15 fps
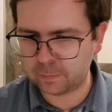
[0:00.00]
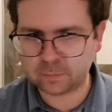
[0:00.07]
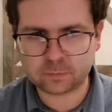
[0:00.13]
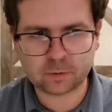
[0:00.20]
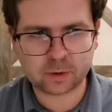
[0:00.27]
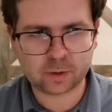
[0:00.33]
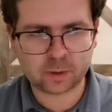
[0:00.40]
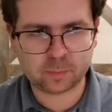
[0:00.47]

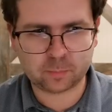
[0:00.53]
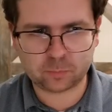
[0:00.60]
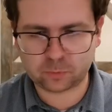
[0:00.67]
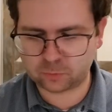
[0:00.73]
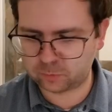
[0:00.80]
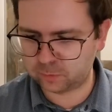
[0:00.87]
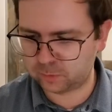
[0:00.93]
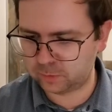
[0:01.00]

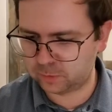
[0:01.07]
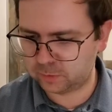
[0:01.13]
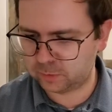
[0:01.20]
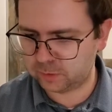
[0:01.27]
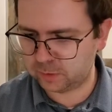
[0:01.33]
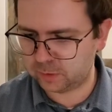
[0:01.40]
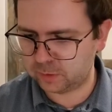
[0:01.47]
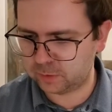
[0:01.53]
times
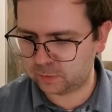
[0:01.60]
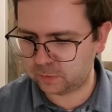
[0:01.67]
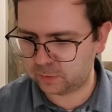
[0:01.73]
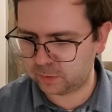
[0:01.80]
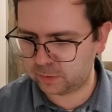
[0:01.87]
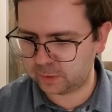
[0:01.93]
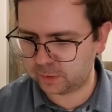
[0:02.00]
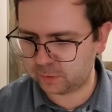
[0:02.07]
10 to the
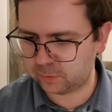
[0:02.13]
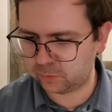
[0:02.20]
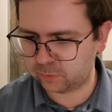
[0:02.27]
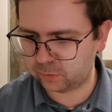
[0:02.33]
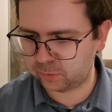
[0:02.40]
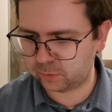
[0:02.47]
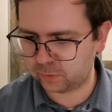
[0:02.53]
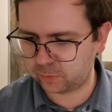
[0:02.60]
negative
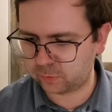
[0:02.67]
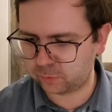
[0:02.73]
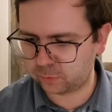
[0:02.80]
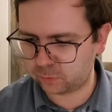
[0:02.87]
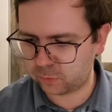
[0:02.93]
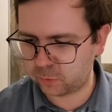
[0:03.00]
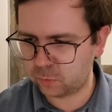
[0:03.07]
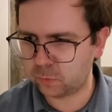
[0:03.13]
6
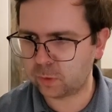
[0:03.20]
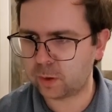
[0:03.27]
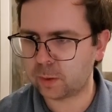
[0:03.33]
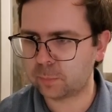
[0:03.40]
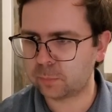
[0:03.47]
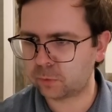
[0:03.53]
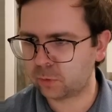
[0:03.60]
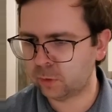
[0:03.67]

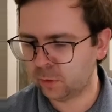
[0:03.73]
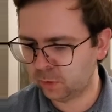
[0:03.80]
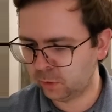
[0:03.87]
coulombs,